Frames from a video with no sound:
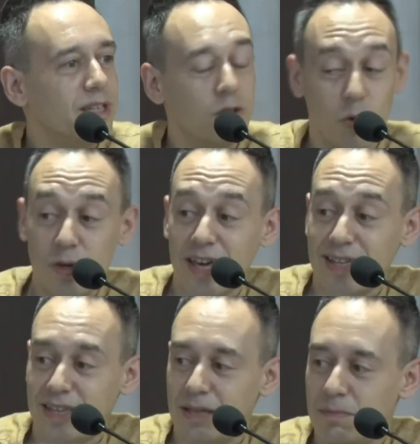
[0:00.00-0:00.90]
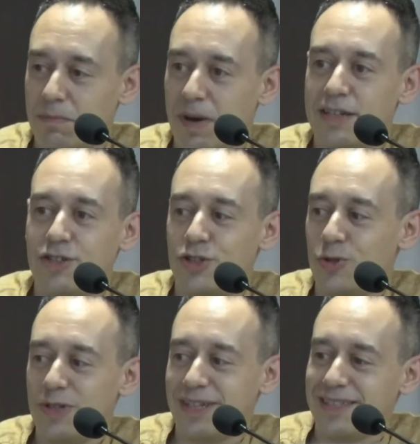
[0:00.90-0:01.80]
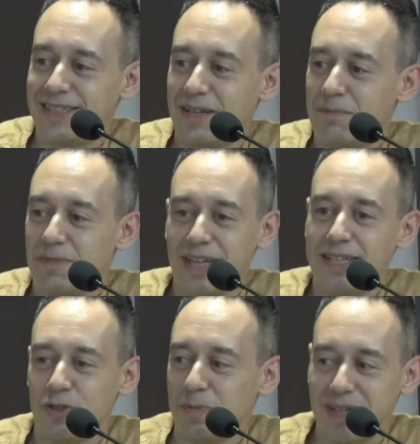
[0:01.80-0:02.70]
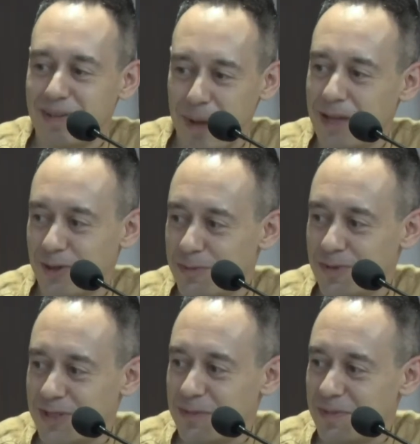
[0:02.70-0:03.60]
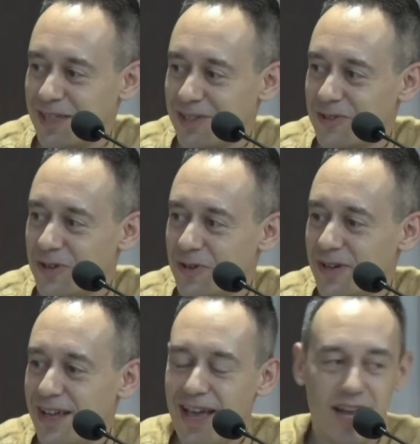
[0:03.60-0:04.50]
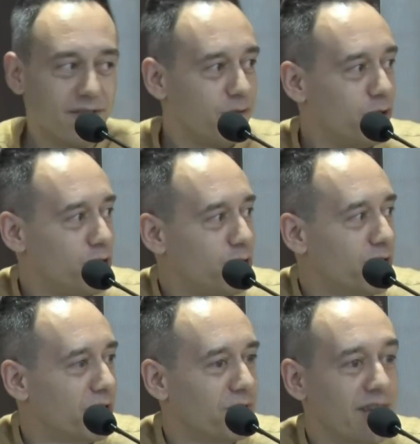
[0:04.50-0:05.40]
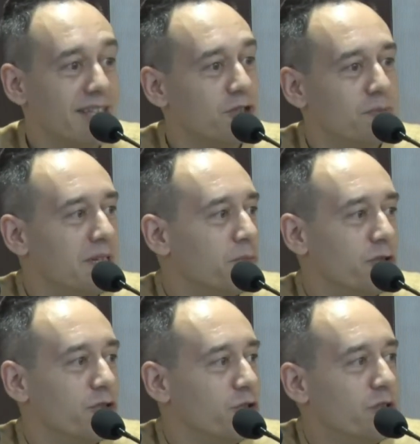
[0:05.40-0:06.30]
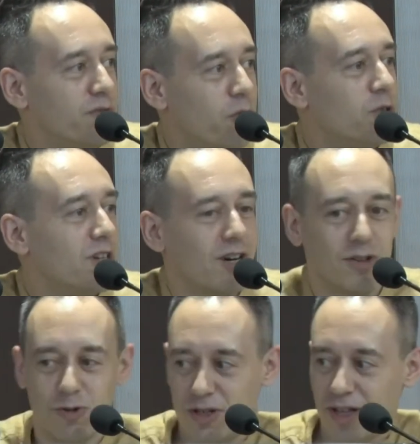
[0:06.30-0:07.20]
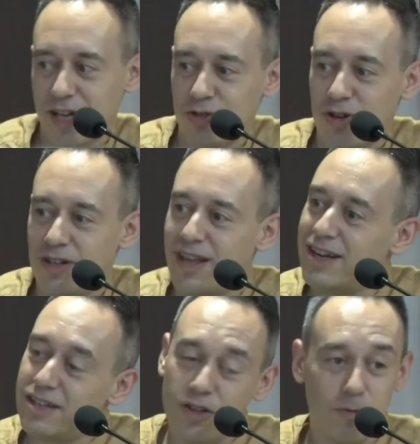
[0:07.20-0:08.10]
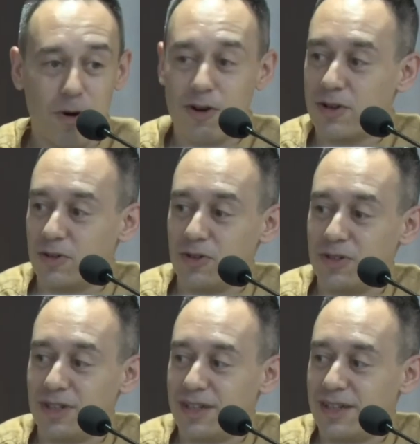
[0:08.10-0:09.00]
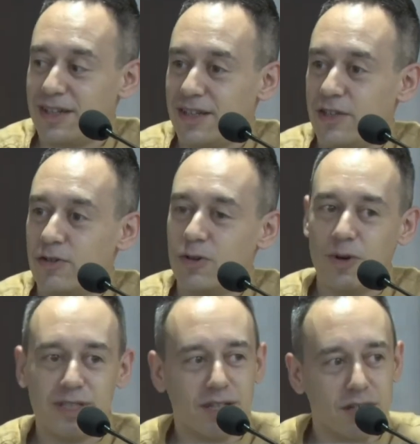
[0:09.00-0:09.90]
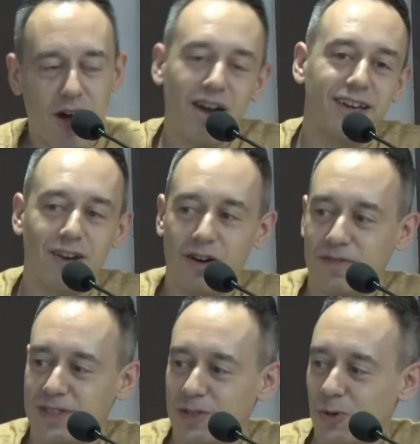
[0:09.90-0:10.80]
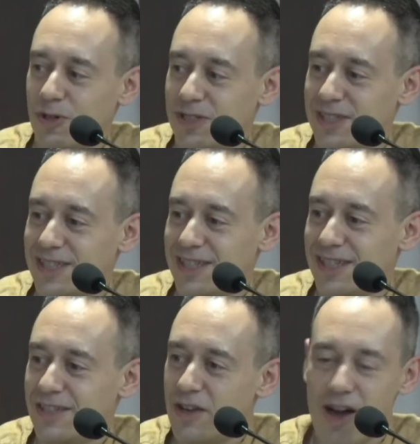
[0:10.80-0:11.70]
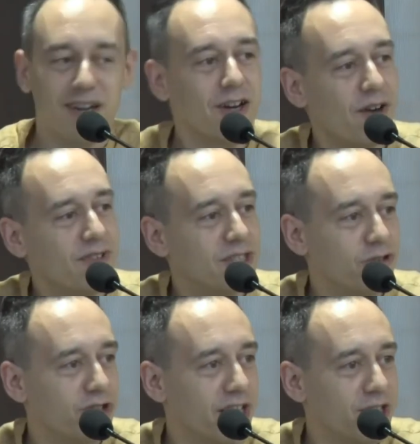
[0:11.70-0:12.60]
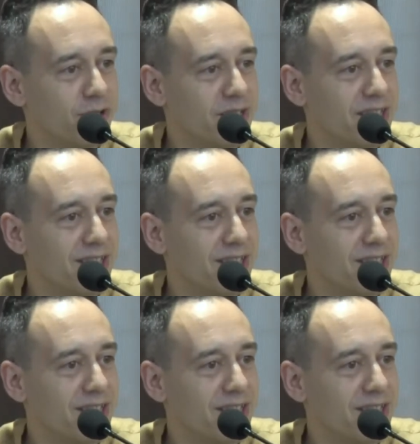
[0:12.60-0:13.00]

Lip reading: locate them by shooting some laser beam at them or something, And if you shoot a laser beam, or you shoot a photon or an electron at another particle, you're going to knock it off its course, knock it off its trajectory.